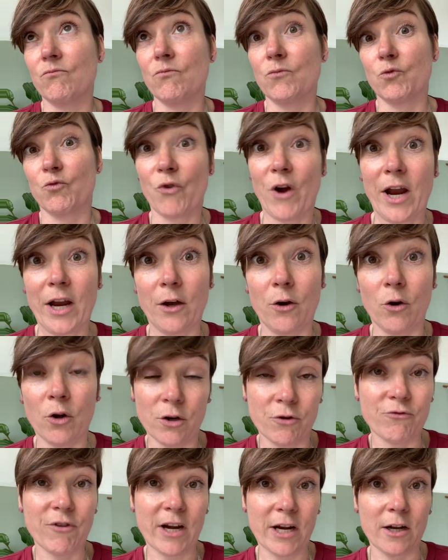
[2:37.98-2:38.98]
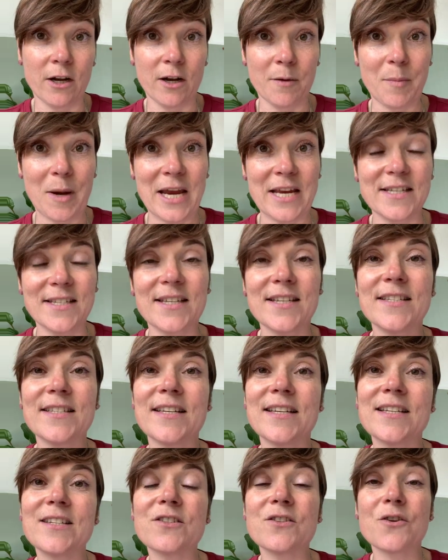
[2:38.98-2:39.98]
reg on a regular basis.
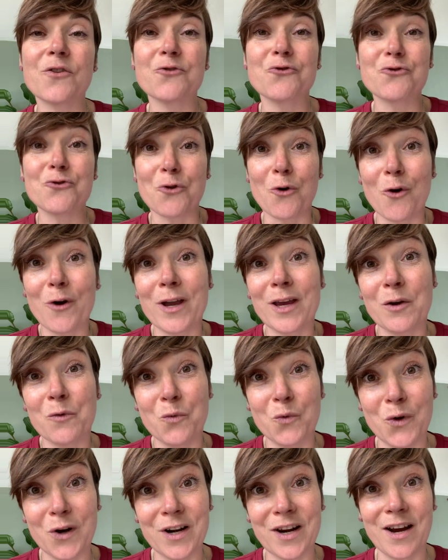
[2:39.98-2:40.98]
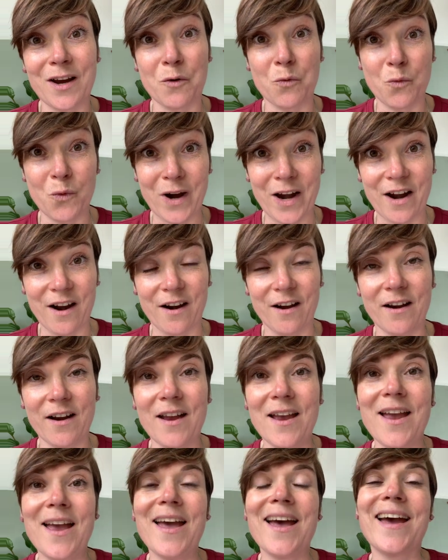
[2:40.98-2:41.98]
It's drawing what I wear.
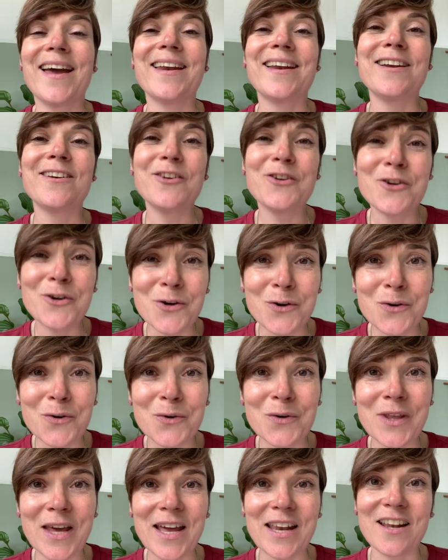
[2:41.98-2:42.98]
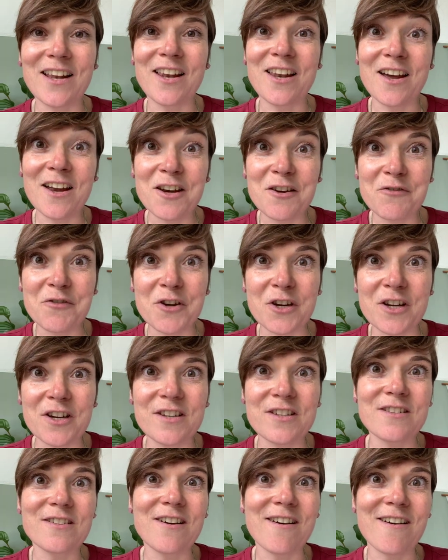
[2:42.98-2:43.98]
And I know that a lot of
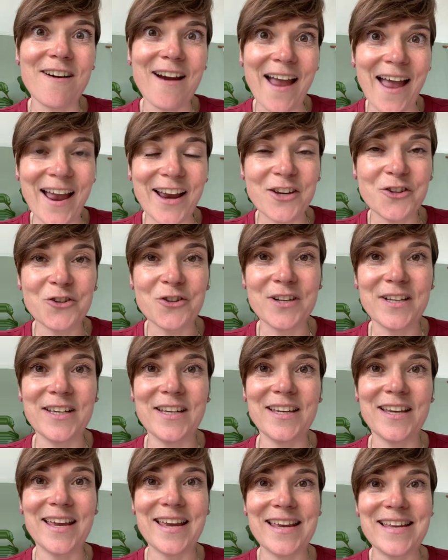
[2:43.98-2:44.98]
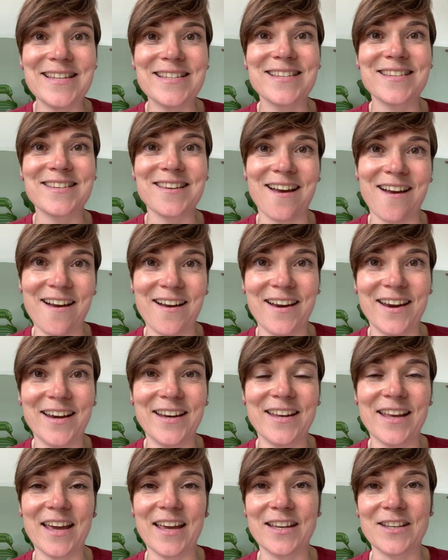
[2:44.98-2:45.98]
us are actually inside
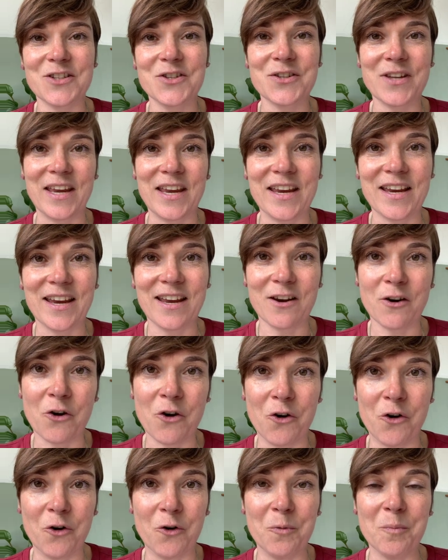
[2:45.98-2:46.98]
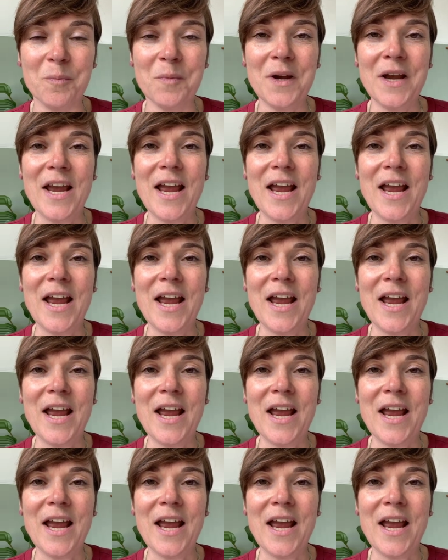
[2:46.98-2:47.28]
and staying at home